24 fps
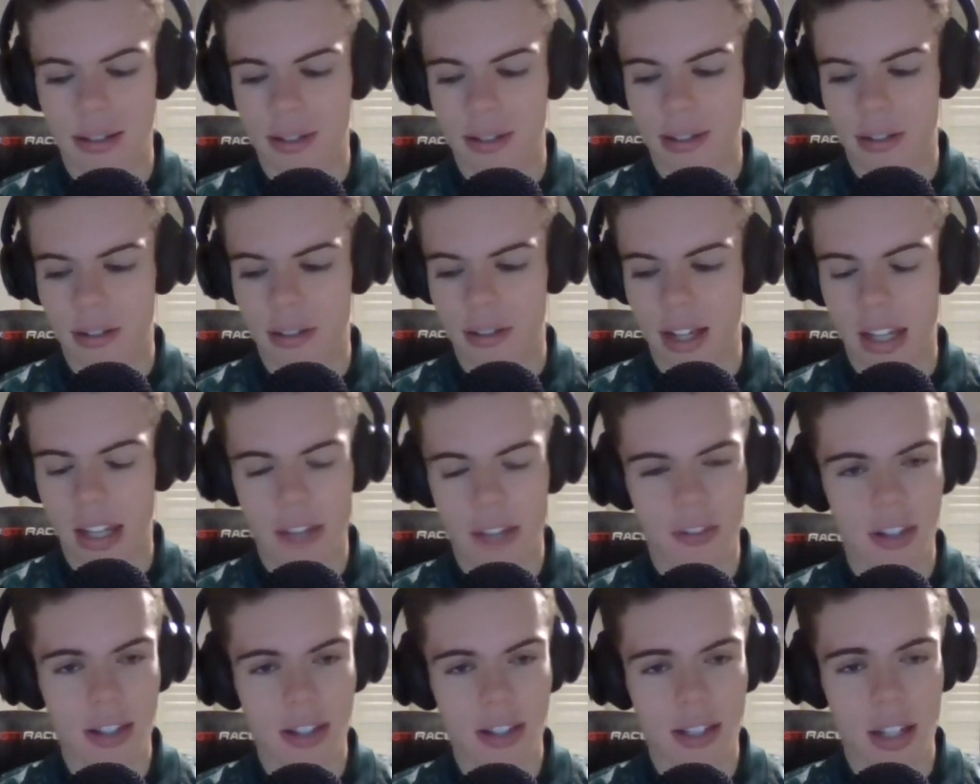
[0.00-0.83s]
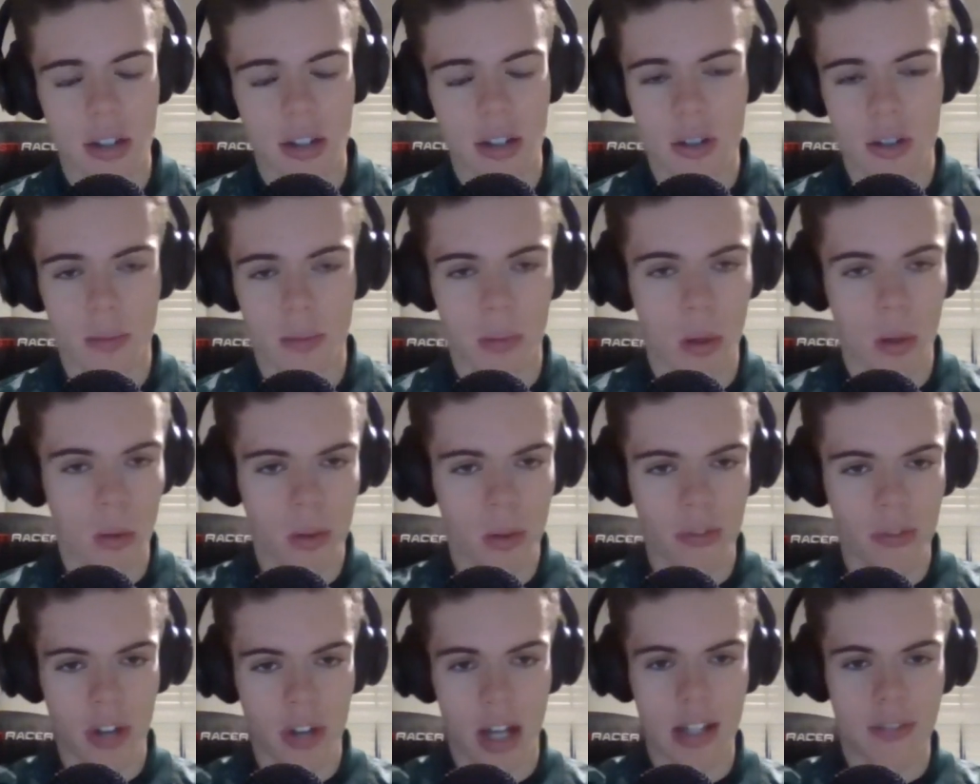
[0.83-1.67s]
So thank you for continued support.
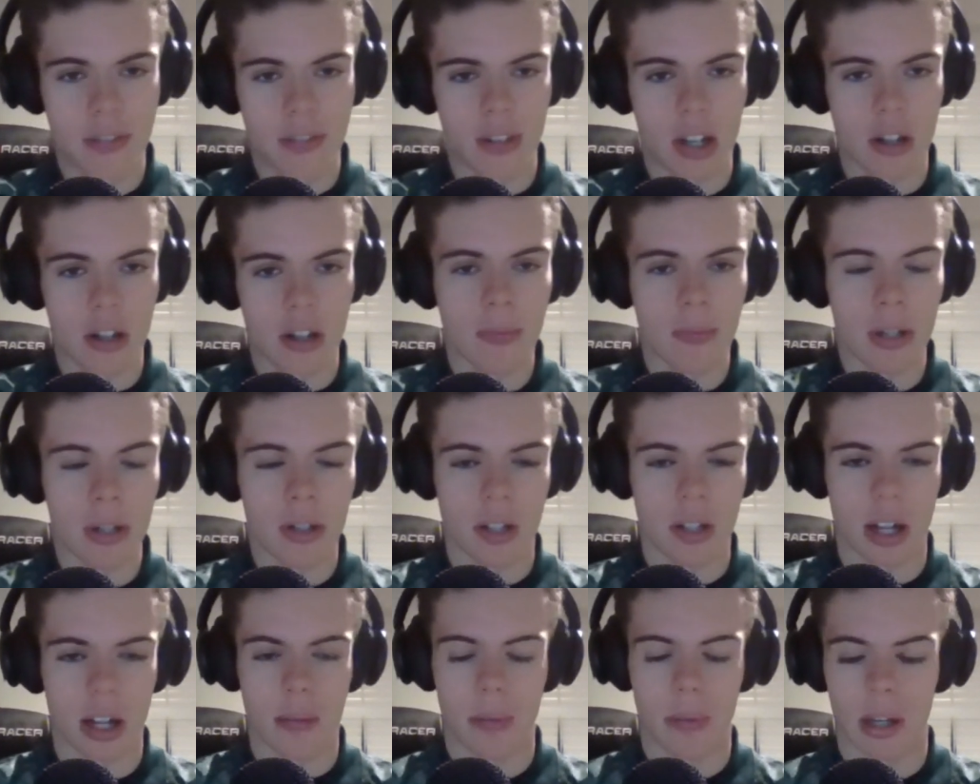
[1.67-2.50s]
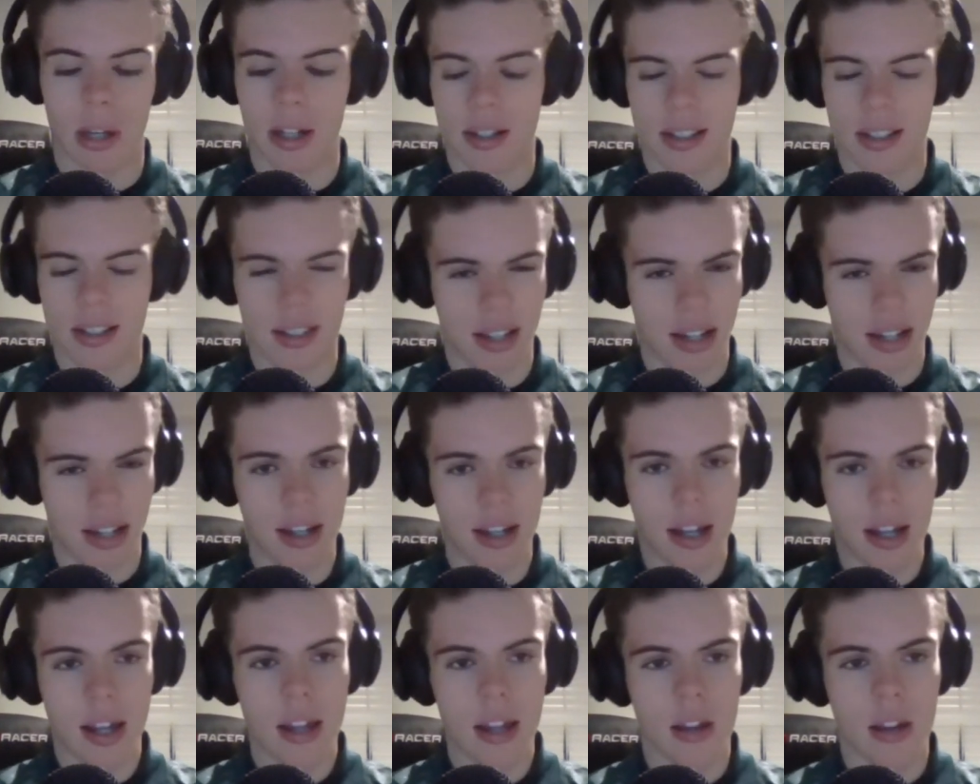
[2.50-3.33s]
If you like this video, smash the like button. As I said,
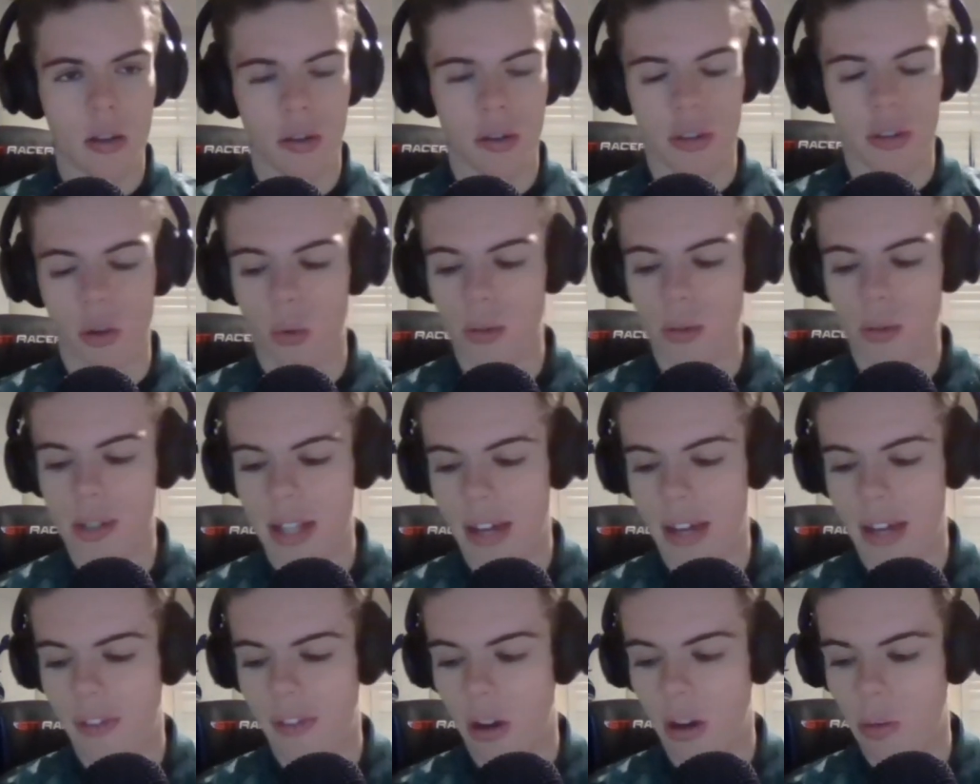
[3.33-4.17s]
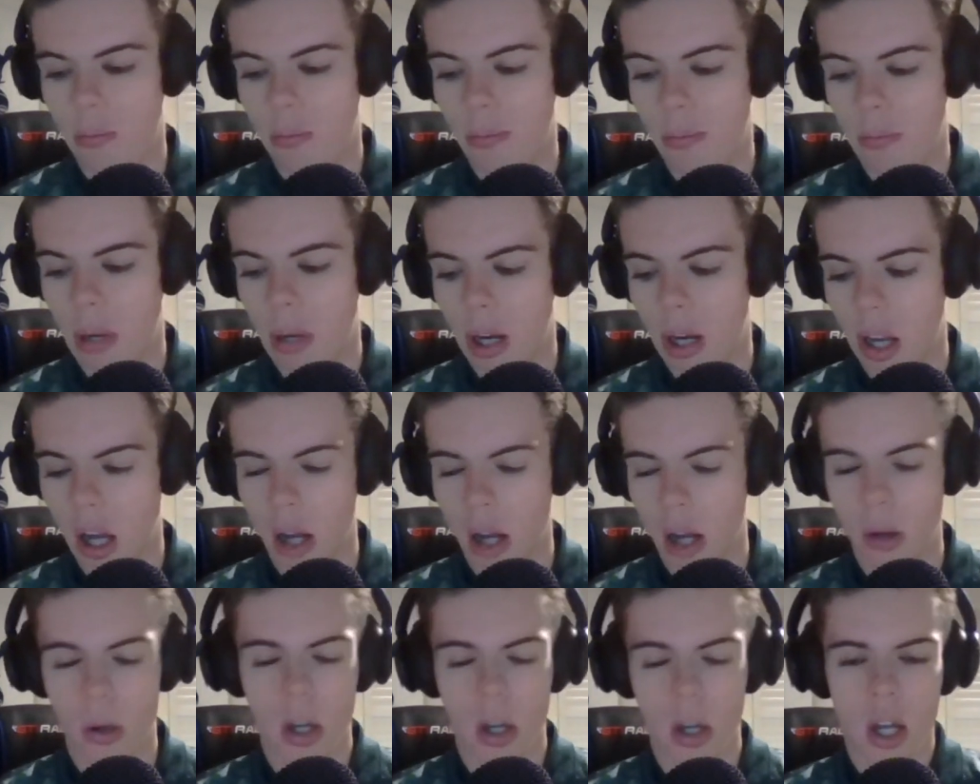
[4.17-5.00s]
your thoughts, get involved
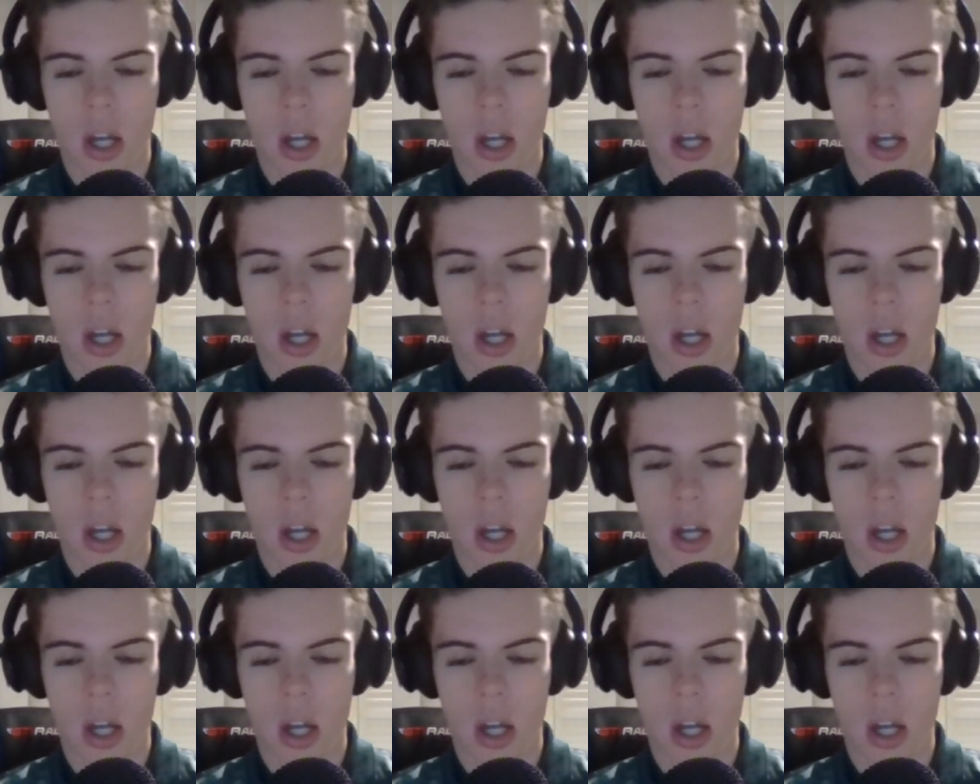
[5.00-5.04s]
below.